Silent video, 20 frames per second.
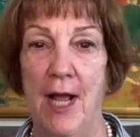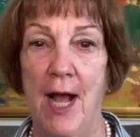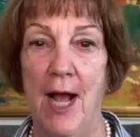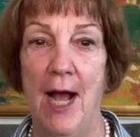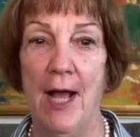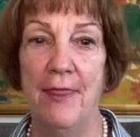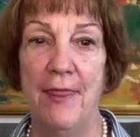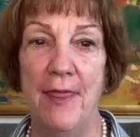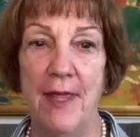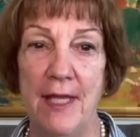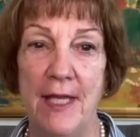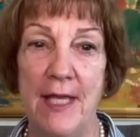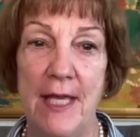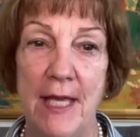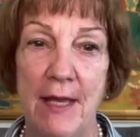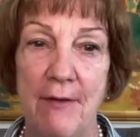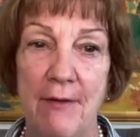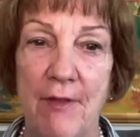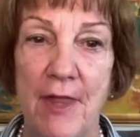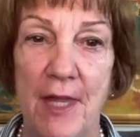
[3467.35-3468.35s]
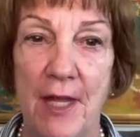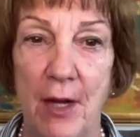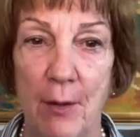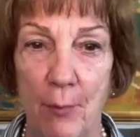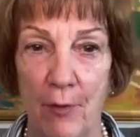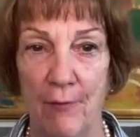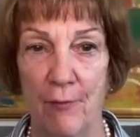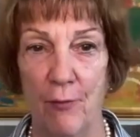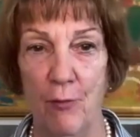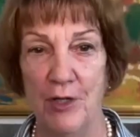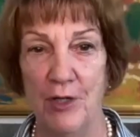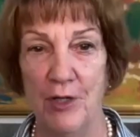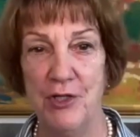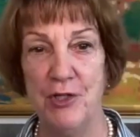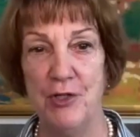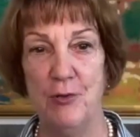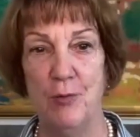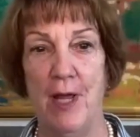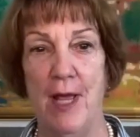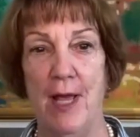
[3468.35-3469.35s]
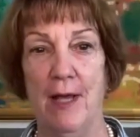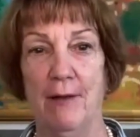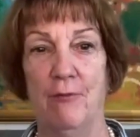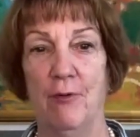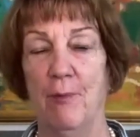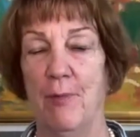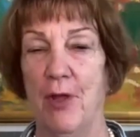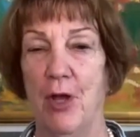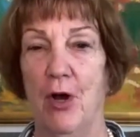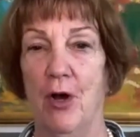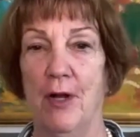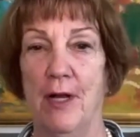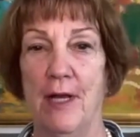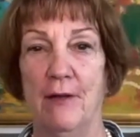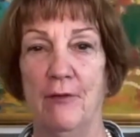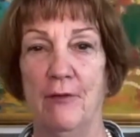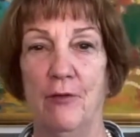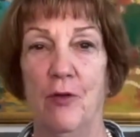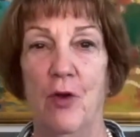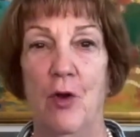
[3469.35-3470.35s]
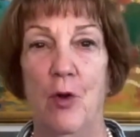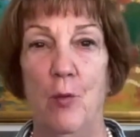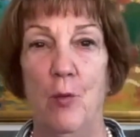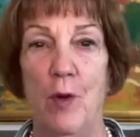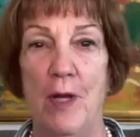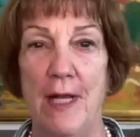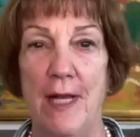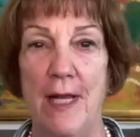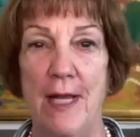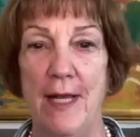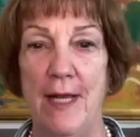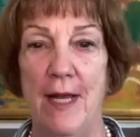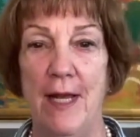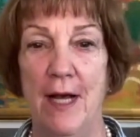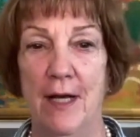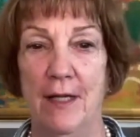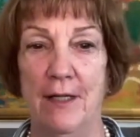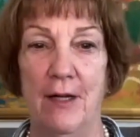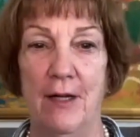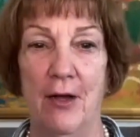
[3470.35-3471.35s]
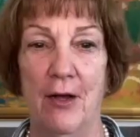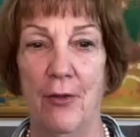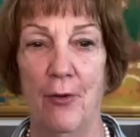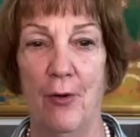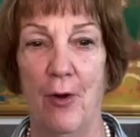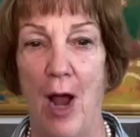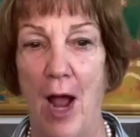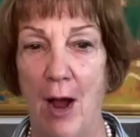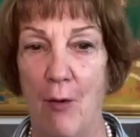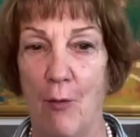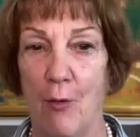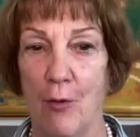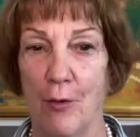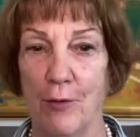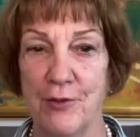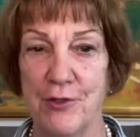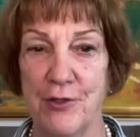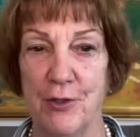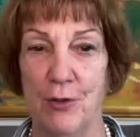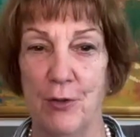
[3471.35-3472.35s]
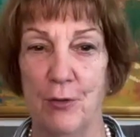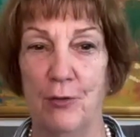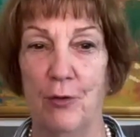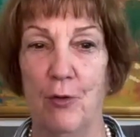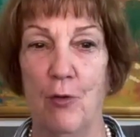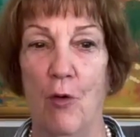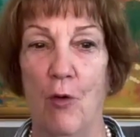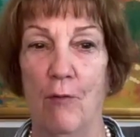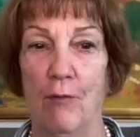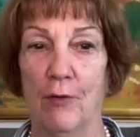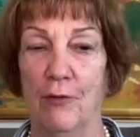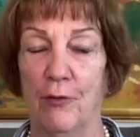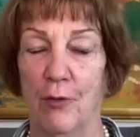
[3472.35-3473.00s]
I think, given the number of questions we had from the audience, we need another hour or so to go over it.